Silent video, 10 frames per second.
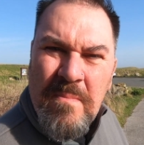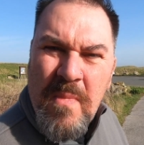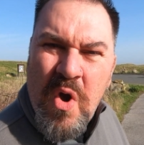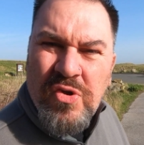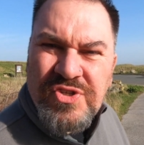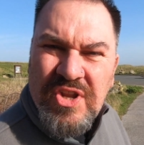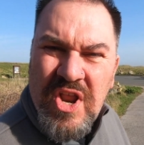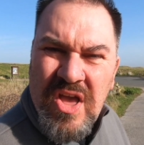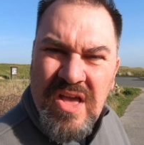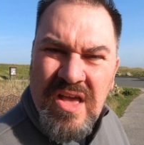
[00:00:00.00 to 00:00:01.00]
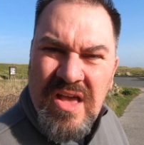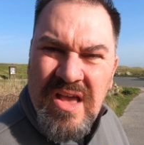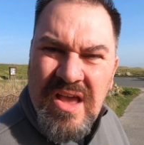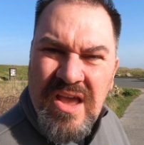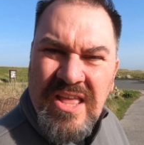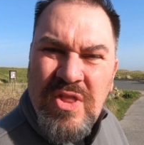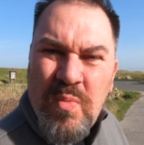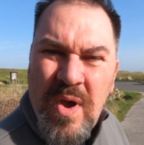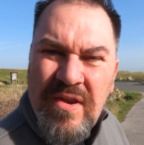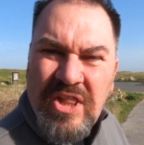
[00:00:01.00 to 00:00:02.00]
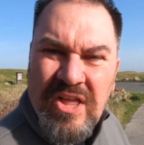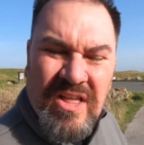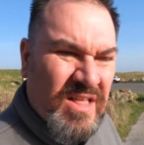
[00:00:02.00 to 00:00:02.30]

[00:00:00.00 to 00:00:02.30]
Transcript: Moreton in the Wirral